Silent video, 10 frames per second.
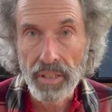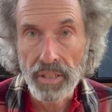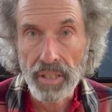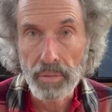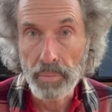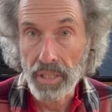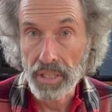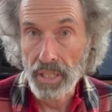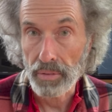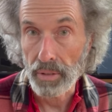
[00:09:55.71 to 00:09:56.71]
they can make
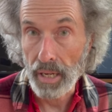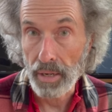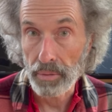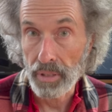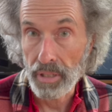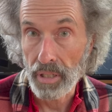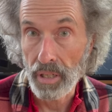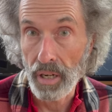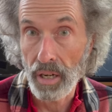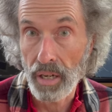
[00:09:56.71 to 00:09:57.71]
sound loudly,
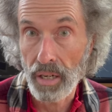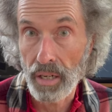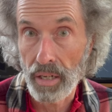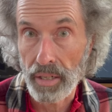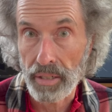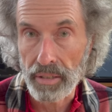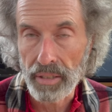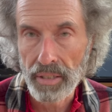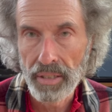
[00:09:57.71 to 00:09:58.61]
hey,